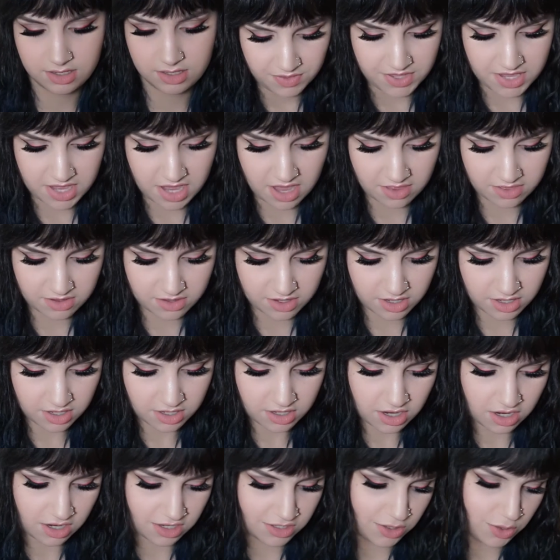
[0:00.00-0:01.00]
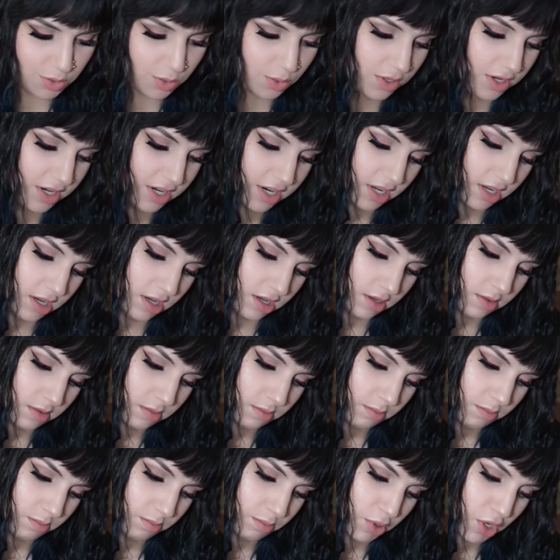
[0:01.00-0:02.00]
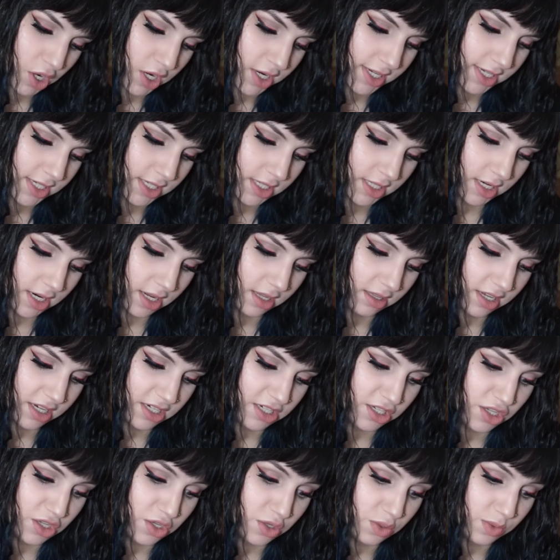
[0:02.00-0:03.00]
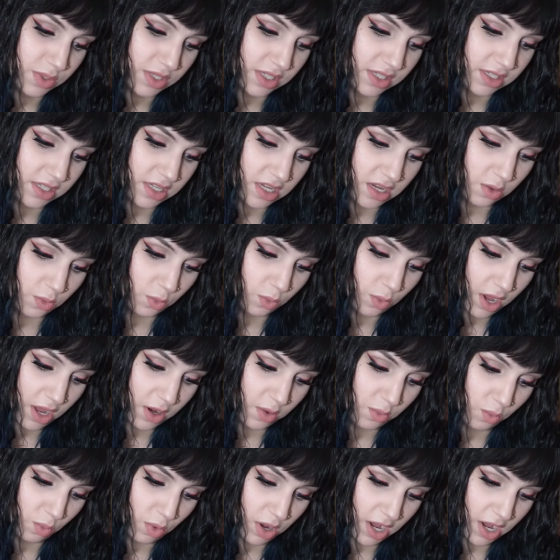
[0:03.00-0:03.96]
The other contouring product that I like to use is the Wet n